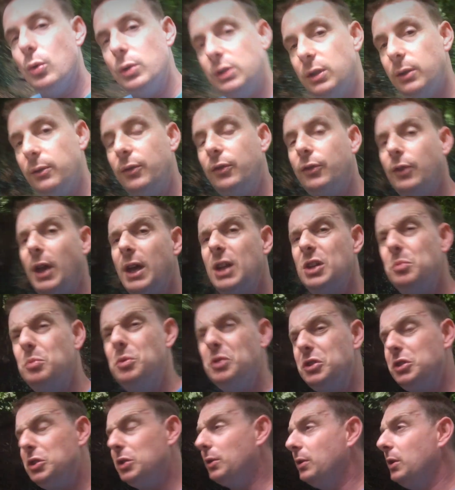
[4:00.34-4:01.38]
what you said,
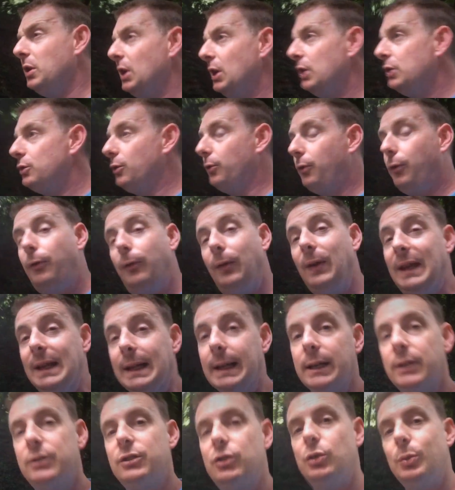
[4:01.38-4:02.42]
but to, to feel
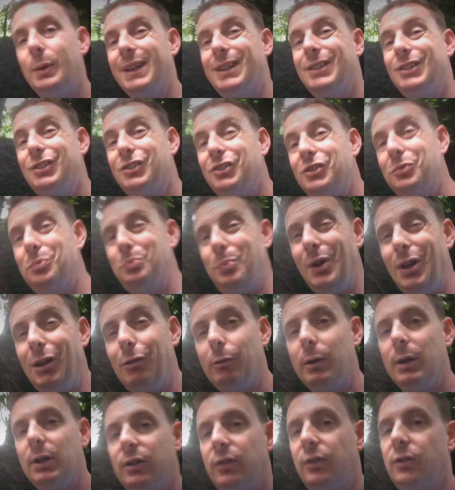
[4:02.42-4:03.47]
it, to
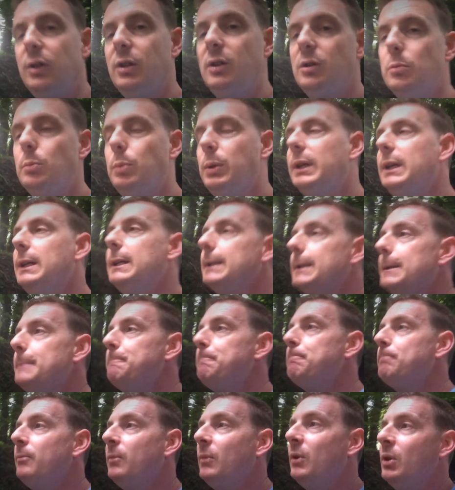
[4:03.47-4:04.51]
experience it completely.
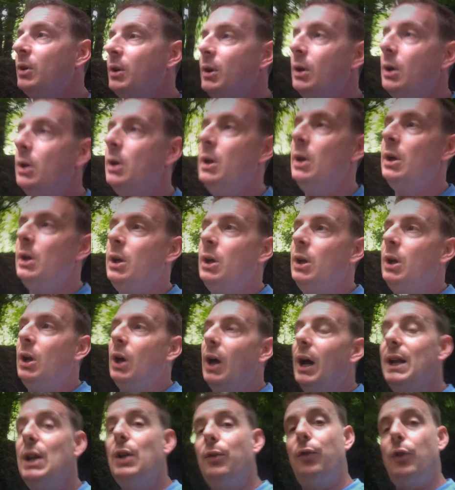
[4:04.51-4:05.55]

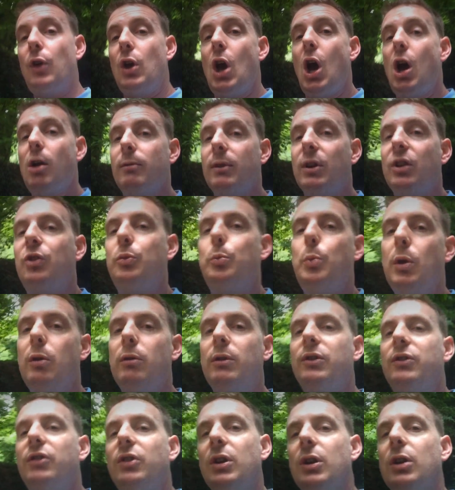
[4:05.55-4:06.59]
And if they are
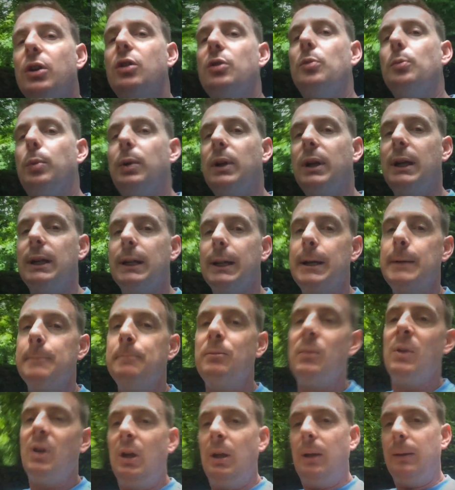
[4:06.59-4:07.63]
experiencing it completely,
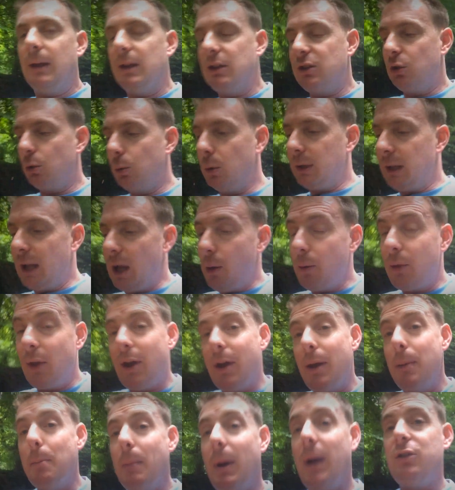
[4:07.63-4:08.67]
then to allow their
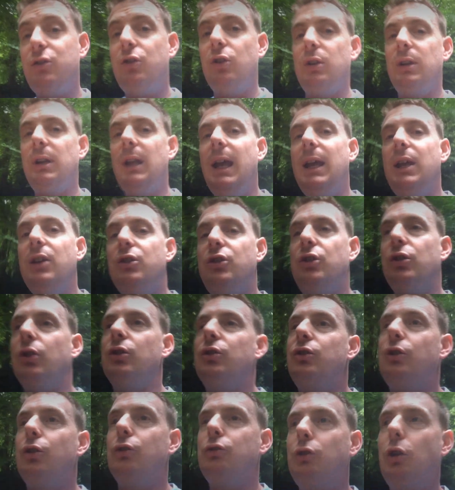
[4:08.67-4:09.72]

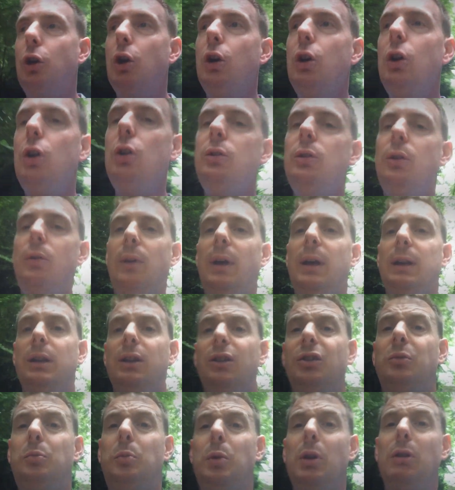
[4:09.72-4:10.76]
imagination to turn that
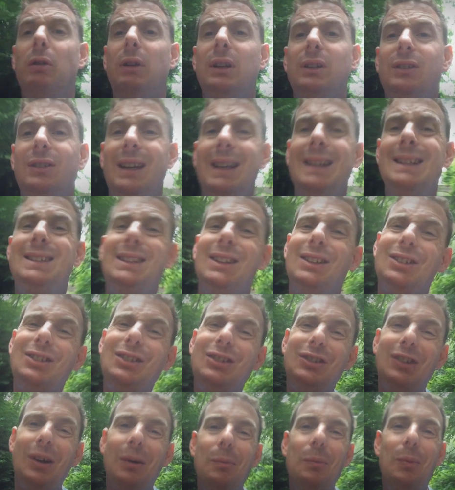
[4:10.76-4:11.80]
experience into
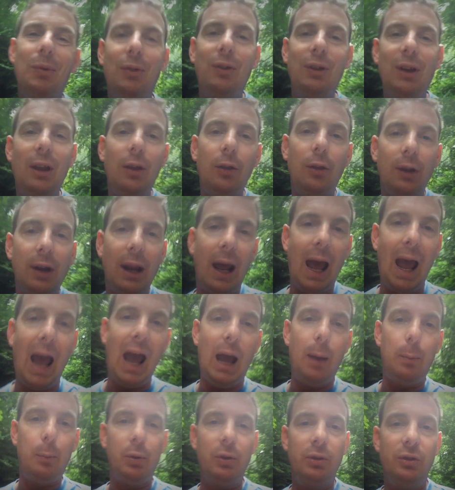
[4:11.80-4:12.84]
something that
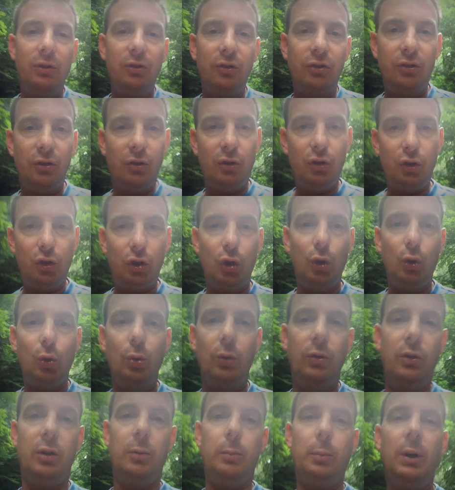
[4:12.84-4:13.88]
happens
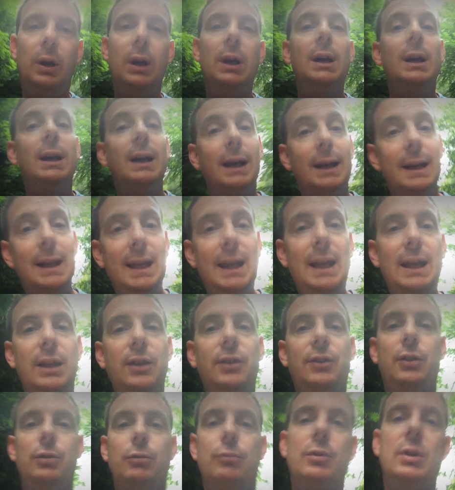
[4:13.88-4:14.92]
to them. And
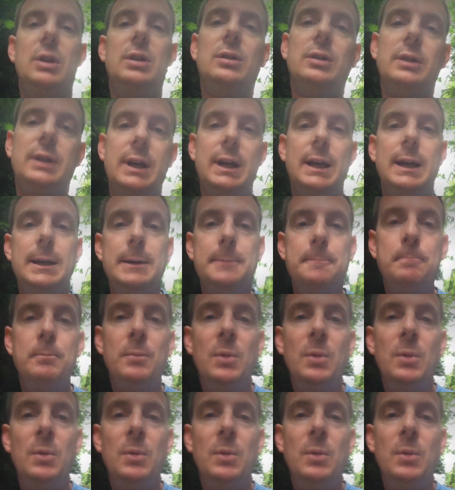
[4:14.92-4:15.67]
here's the real key.